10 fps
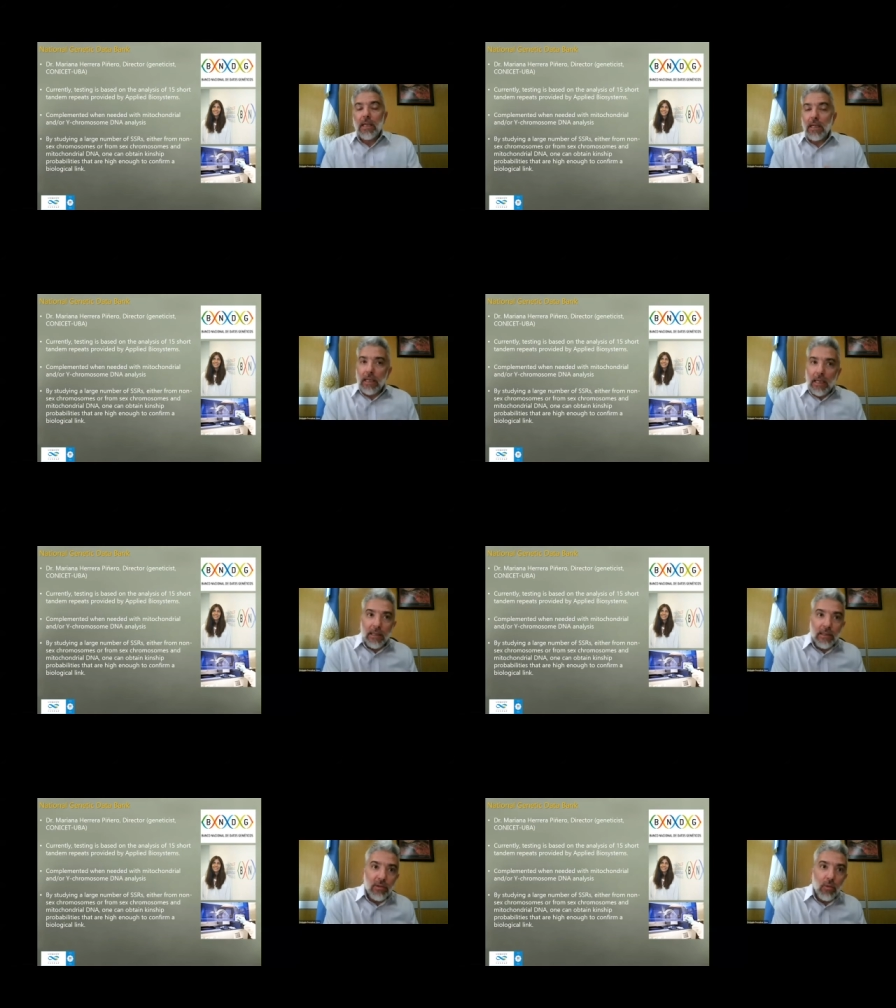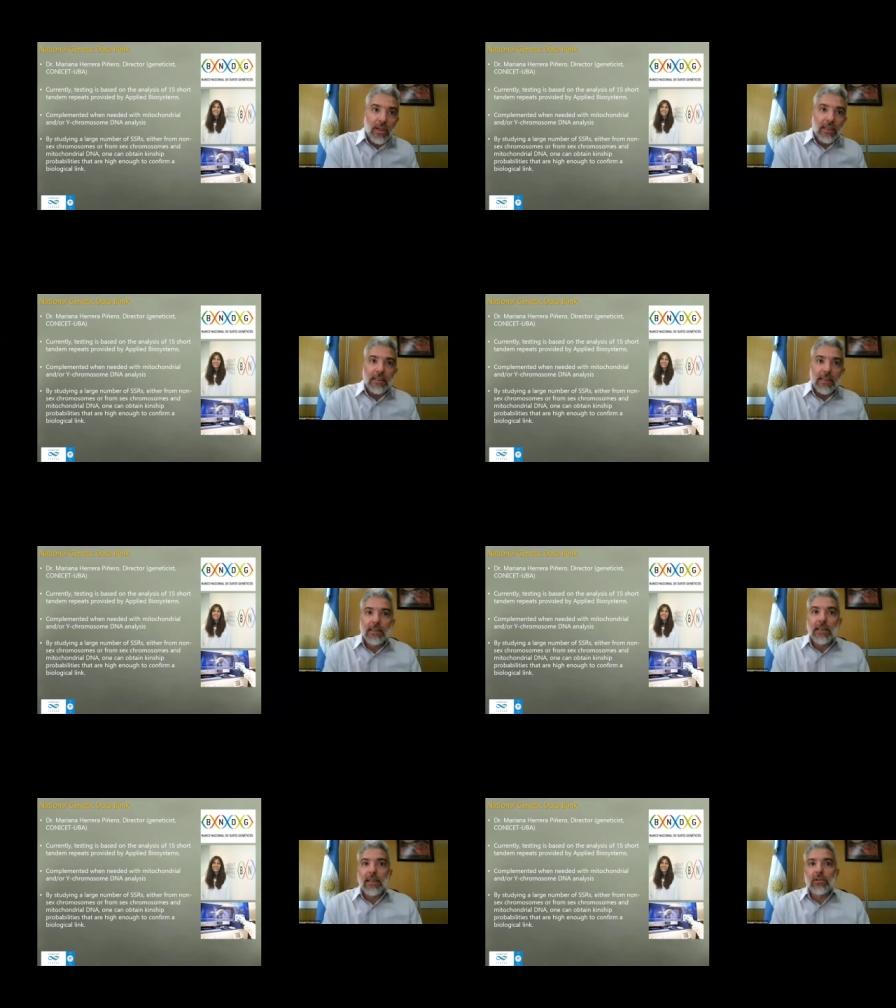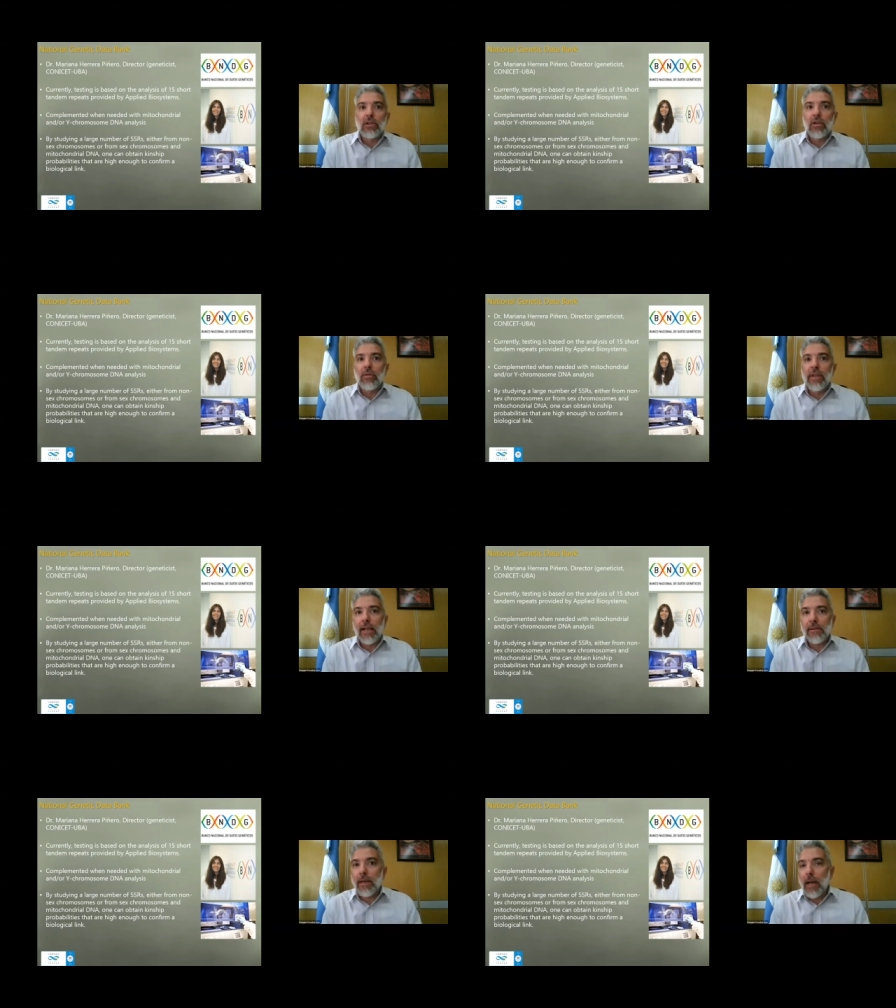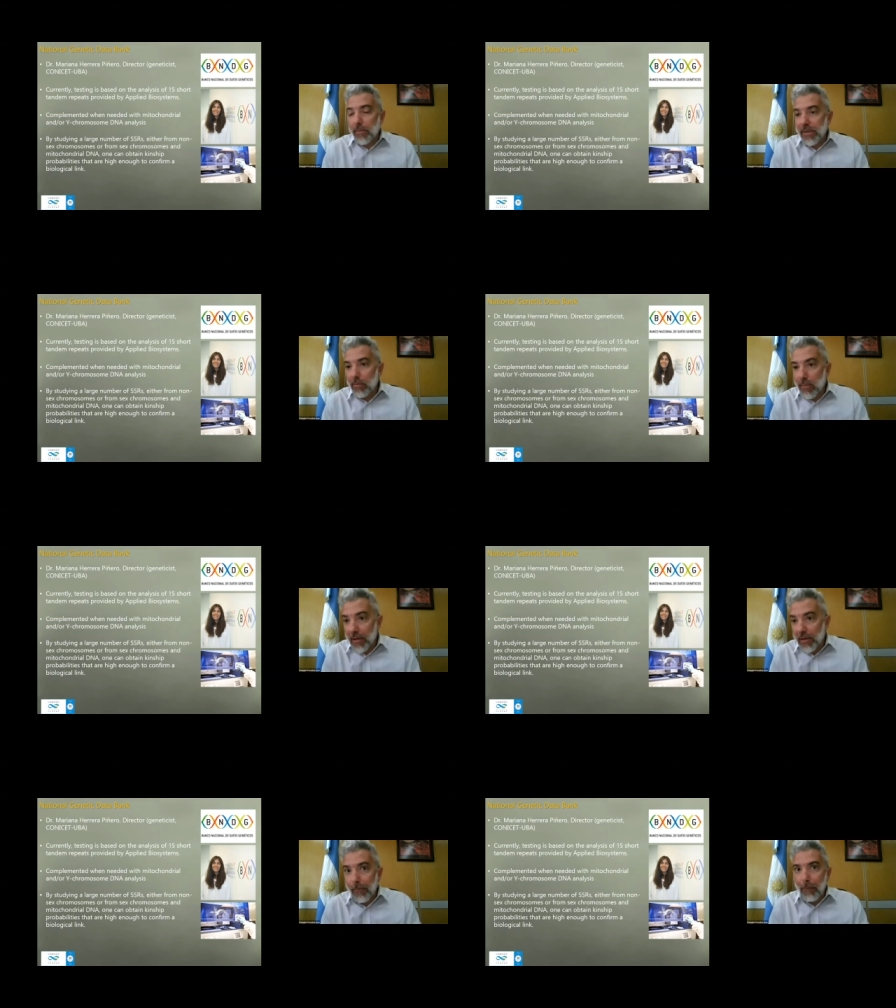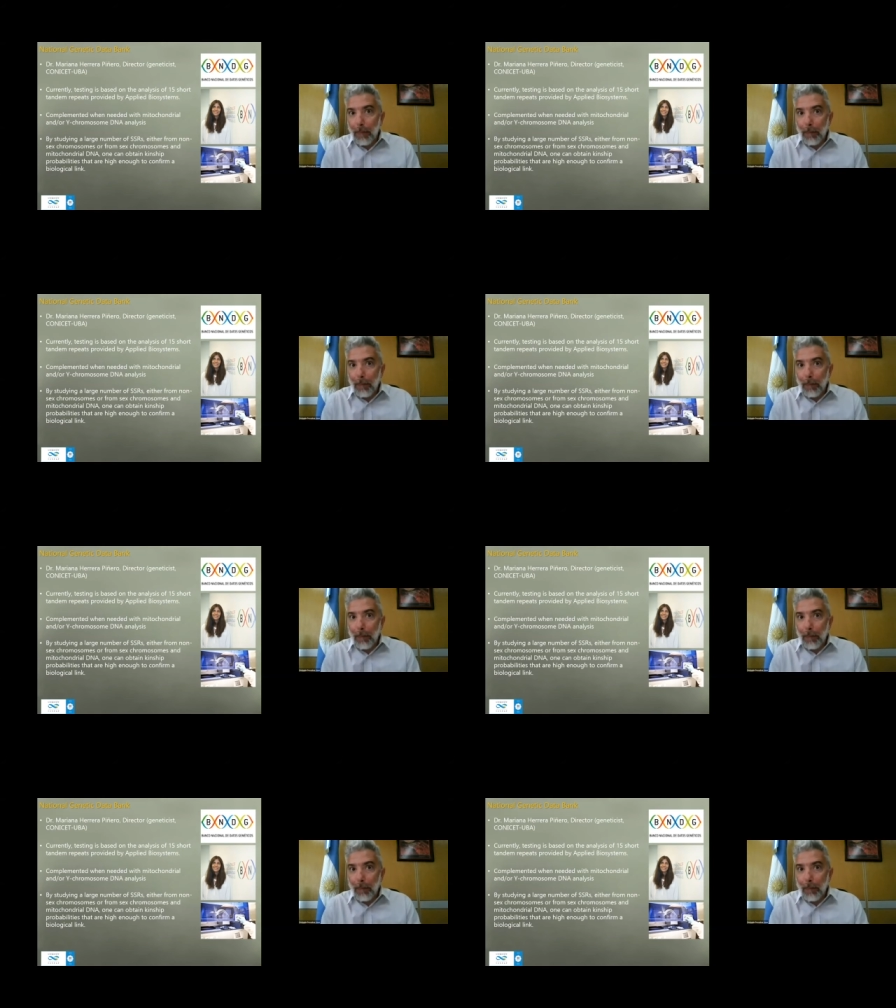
In cases where the sisters of the absent mother